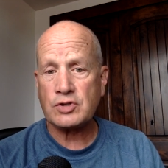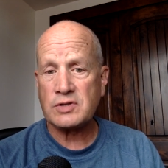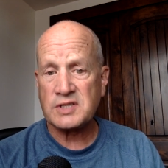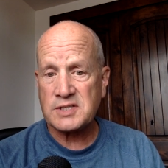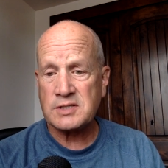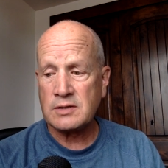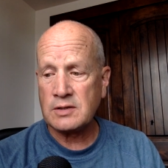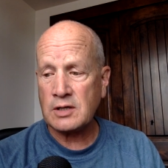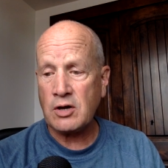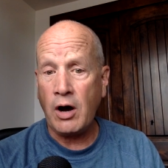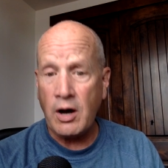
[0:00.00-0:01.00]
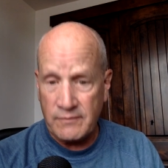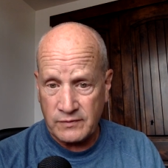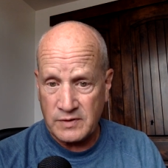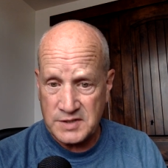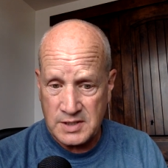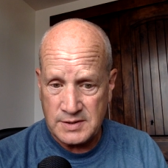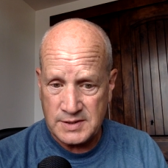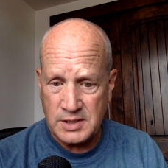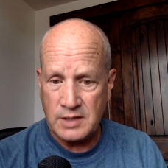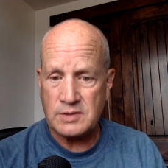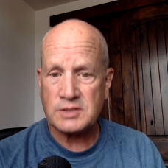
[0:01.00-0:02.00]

So this isn't the conference ensign.